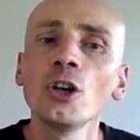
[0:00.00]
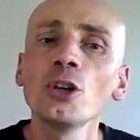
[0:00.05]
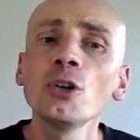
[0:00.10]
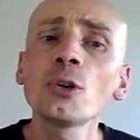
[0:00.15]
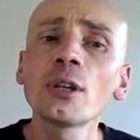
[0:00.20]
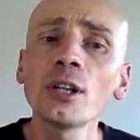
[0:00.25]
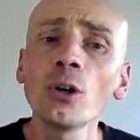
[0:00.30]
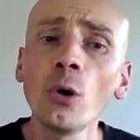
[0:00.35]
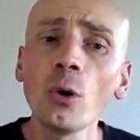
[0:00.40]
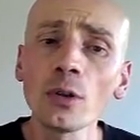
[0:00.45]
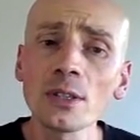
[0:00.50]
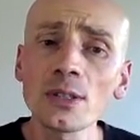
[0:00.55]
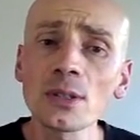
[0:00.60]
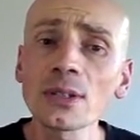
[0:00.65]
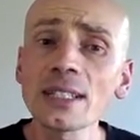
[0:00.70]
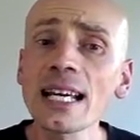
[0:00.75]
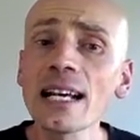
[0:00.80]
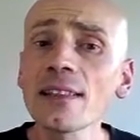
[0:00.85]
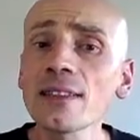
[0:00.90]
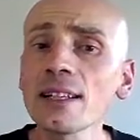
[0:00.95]
You can
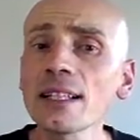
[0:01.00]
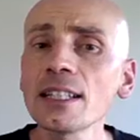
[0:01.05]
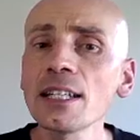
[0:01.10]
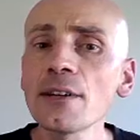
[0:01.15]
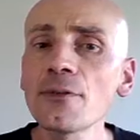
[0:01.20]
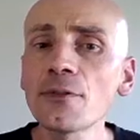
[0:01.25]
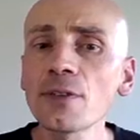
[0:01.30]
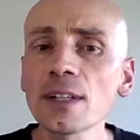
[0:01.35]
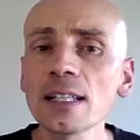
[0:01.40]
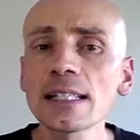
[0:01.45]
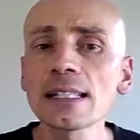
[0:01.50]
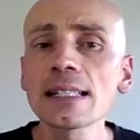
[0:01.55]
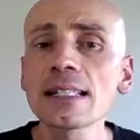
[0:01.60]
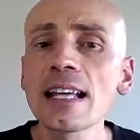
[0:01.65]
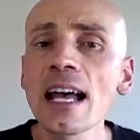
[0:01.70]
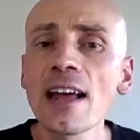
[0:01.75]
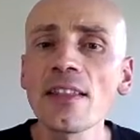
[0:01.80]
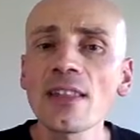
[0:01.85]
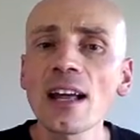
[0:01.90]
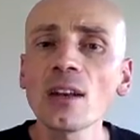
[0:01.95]
also tell the difference
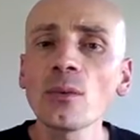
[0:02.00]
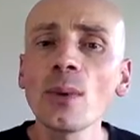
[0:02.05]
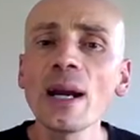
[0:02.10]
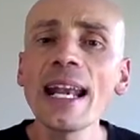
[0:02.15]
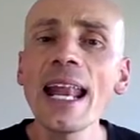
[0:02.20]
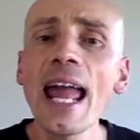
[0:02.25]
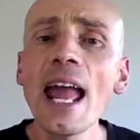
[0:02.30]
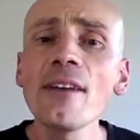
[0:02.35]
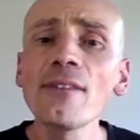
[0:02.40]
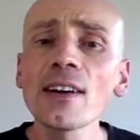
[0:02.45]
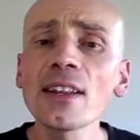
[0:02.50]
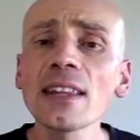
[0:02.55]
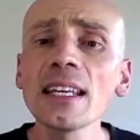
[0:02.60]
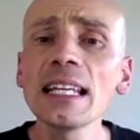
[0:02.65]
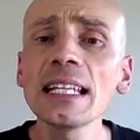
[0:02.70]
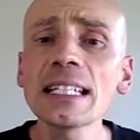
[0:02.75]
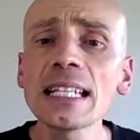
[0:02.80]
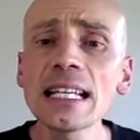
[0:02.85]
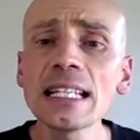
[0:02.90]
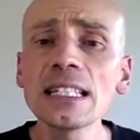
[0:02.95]
that whenever
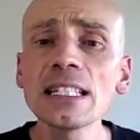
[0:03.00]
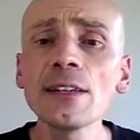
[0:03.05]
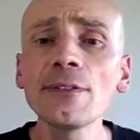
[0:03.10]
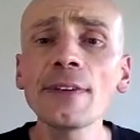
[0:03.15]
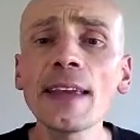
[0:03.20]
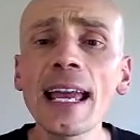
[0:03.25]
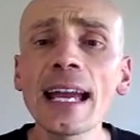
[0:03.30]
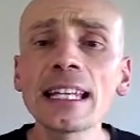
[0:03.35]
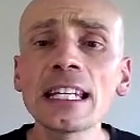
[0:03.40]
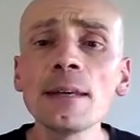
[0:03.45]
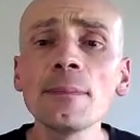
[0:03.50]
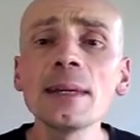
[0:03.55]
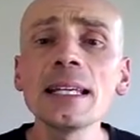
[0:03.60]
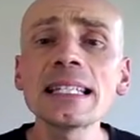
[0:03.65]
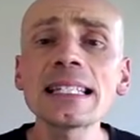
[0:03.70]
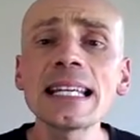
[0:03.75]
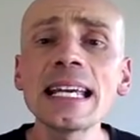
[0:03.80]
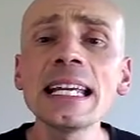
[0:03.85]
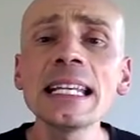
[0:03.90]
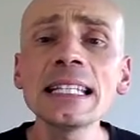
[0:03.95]
the intensive care team
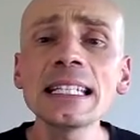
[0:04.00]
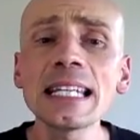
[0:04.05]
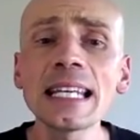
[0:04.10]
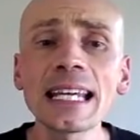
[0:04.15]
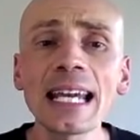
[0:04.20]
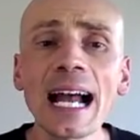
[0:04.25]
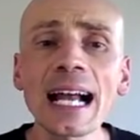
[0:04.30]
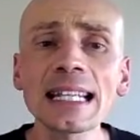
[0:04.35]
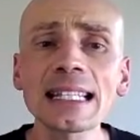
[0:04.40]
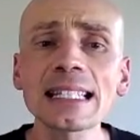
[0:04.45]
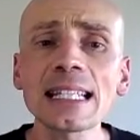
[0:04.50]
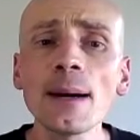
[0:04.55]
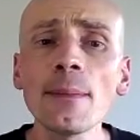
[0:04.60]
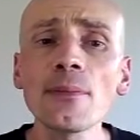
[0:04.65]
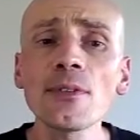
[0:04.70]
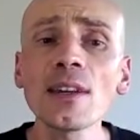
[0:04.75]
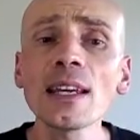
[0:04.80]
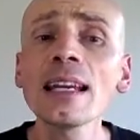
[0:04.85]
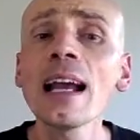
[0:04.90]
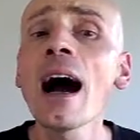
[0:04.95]
is hinting at
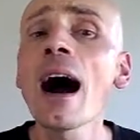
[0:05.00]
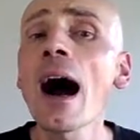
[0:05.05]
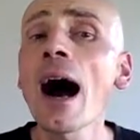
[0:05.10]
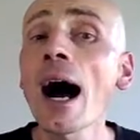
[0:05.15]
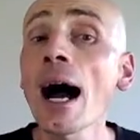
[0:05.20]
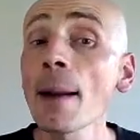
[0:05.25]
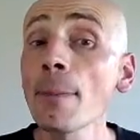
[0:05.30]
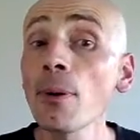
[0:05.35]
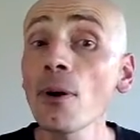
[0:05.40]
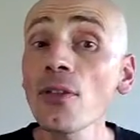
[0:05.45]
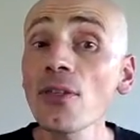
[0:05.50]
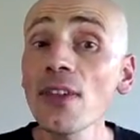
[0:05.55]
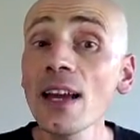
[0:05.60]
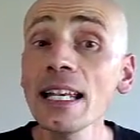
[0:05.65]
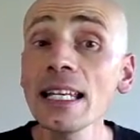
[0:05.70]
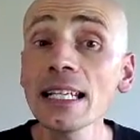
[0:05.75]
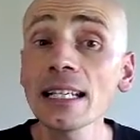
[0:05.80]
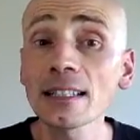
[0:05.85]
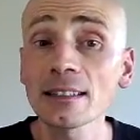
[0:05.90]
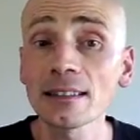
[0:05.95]
something
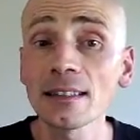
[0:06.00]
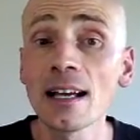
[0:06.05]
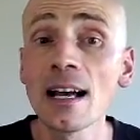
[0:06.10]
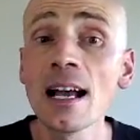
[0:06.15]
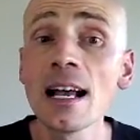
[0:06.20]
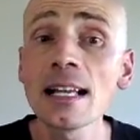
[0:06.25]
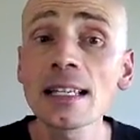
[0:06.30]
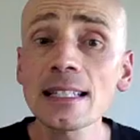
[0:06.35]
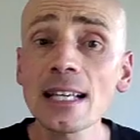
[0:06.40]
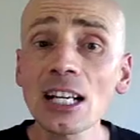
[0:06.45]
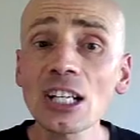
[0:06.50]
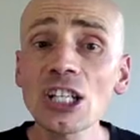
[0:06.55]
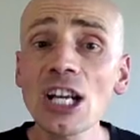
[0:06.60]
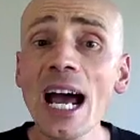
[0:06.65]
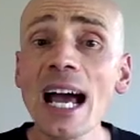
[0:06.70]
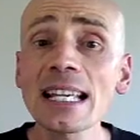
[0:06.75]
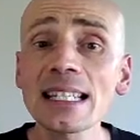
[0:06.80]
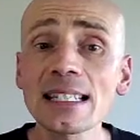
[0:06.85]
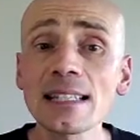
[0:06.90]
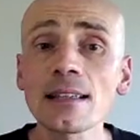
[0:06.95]
hypothetical, such
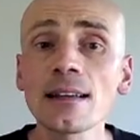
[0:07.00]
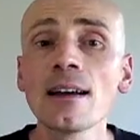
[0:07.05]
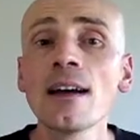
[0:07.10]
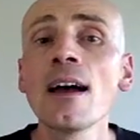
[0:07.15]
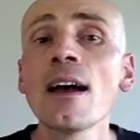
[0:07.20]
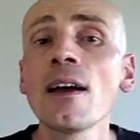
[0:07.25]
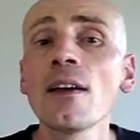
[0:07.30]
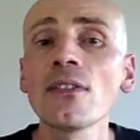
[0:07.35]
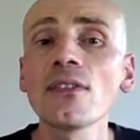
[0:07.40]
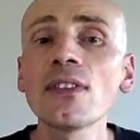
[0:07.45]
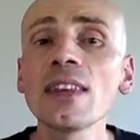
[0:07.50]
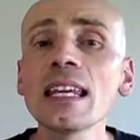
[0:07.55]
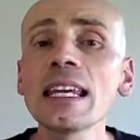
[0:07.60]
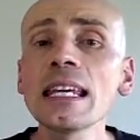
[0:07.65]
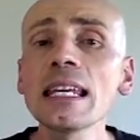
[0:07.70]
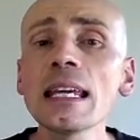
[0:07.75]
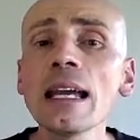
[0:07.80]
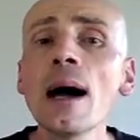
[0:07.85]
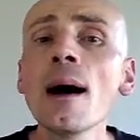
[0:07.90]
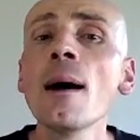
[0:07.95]
as
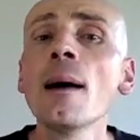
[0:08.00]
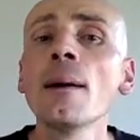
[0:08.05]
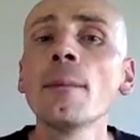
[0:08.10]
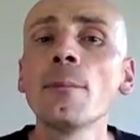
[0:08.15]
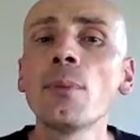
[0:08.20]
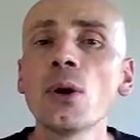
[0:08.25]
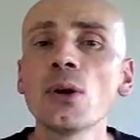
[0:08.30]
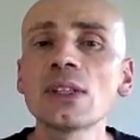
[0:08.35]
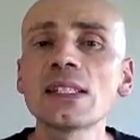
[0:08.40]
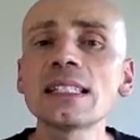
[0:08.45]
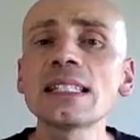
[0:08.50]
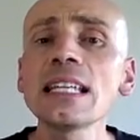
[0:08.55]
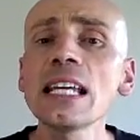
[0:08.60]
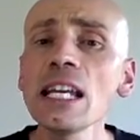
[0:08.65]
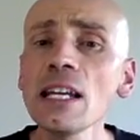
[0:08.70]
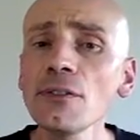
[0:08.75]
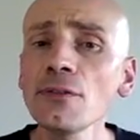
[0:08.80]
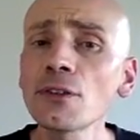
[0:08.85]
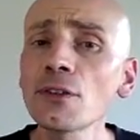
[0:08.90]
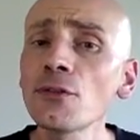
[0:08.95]
the
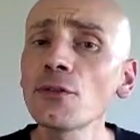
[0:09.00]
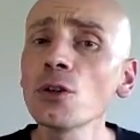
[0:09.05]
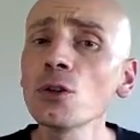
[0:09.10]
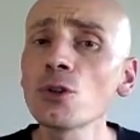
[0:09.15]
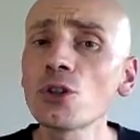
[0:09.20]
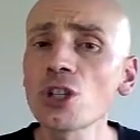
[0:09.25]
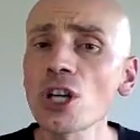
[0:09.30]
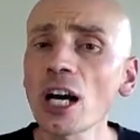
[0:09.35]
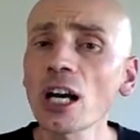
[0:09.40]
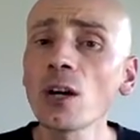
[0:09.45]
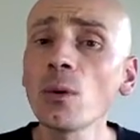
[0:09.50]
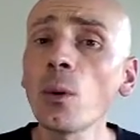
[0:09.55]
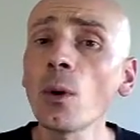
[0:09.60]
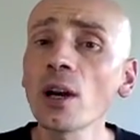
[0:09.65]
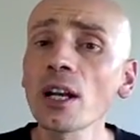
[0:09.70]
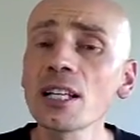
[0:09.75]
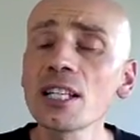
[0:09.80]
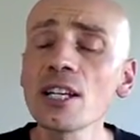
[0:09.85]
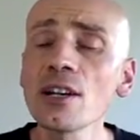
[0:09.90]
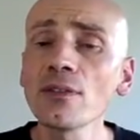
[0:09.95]
perceived future
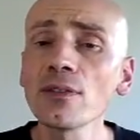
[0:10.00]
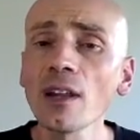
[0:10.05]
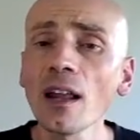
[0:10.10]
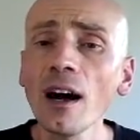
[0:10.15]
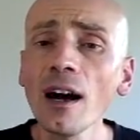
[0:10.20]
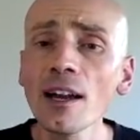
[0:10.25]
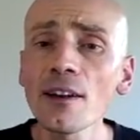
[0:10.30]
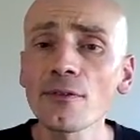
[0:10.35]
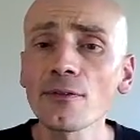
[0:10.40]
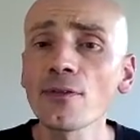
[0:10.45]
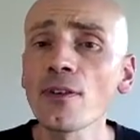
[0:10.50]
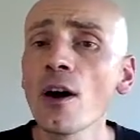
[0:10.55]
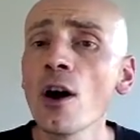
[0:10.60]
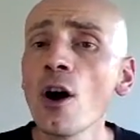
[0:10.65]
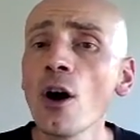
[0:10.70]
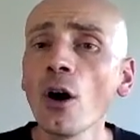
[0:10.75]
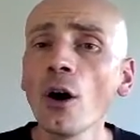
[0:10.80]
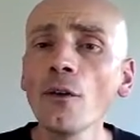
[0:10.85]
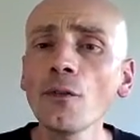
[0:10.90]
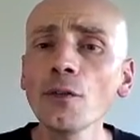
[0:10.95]
quality of life
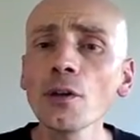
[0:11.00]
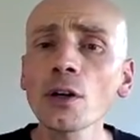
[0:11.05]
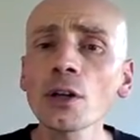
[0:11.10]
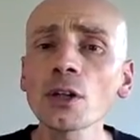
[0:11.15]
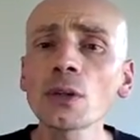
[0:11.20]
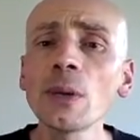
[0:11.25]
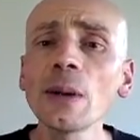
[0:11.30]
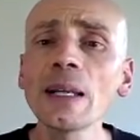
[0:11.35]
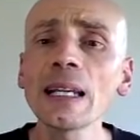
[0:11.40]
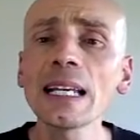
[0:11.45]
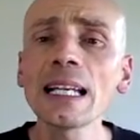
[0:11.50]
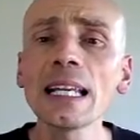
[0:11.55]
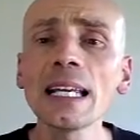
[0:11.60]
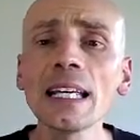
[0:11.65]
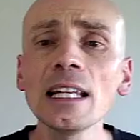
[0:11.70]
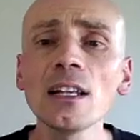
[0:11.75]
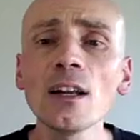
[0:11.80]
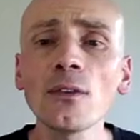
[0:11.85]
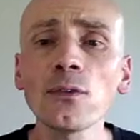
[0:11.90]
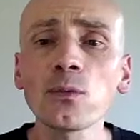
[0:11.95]
of your
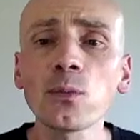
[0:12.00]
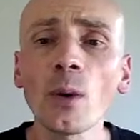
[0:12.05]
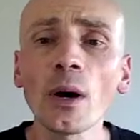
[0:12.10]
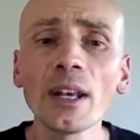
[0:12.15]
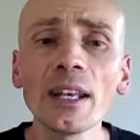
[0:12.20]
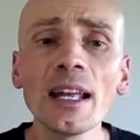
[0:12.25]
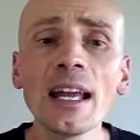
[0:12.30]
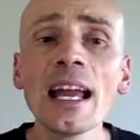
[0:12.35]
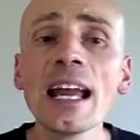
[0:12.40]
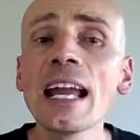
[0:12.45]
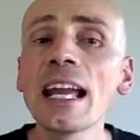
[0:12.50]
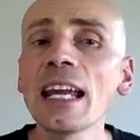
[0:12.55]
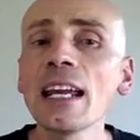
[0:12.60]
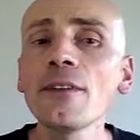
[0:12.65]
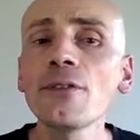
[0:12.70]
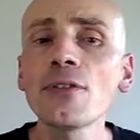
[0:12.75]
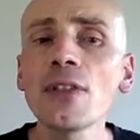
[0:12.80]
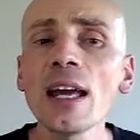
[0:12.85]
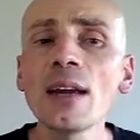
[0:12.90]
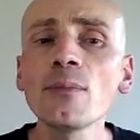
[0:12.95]
critically ill loved one
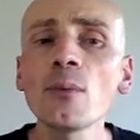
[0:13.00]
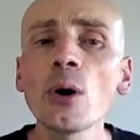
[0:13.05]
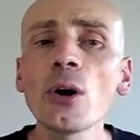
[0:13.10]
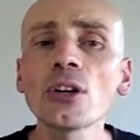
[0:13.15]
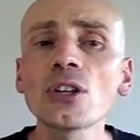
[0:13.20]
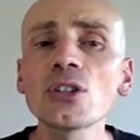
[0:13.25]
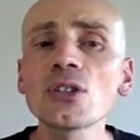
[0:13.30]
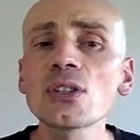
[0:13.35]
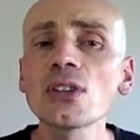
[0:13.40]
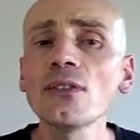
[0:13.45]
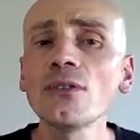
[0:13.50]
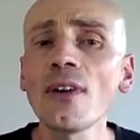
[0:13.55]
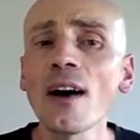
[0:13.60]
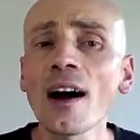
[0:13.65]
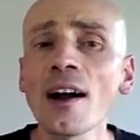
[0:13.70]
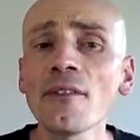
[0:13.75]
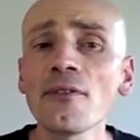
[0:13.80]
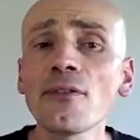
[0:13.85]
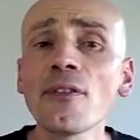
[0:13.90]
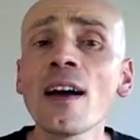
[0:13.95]
if they were to
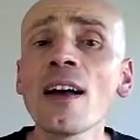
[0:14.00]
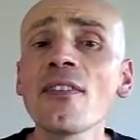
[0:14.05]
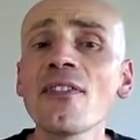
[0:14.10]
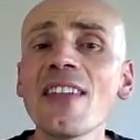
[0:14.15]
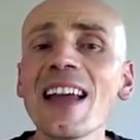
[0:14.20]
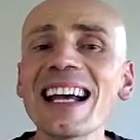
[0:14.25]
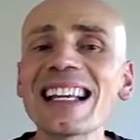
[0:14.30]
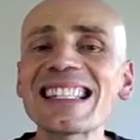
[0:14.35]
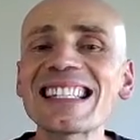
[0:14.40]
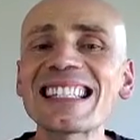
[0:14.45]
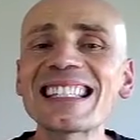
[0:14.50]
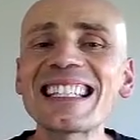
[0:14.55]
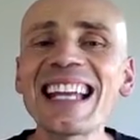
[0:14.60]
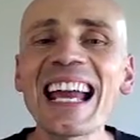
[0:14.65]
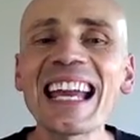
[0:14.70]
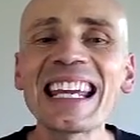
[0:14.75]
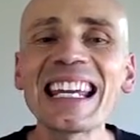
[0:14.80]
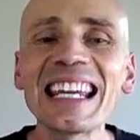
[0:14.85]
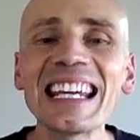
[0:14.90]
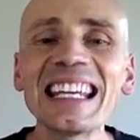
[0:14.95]
survive their
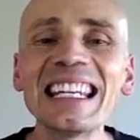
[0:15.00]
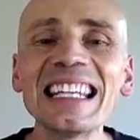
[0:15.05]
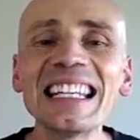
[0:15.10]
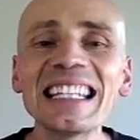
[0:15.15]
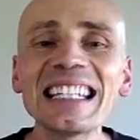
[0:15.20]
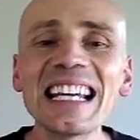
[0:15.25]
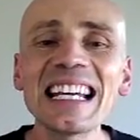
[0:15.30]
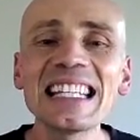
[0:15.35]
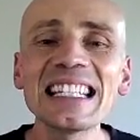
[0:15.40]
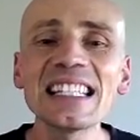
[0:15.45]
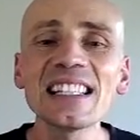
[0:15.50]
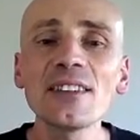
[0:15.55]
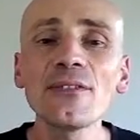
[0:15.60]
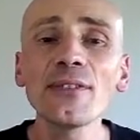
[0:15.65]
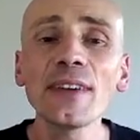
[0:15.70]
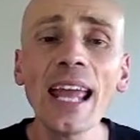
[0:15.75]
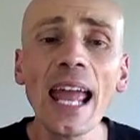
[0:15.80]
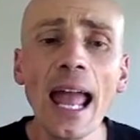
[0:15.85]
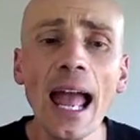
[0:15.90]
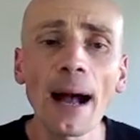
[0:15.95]
stay in
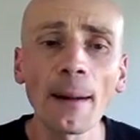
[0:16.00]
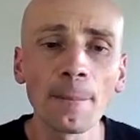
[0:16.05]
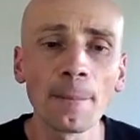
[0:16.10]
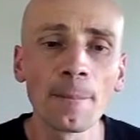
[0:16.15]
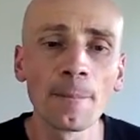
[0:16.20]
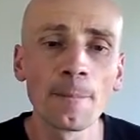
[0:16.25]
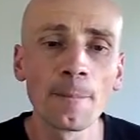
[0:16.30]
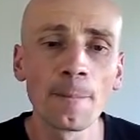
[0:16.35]
intensive care.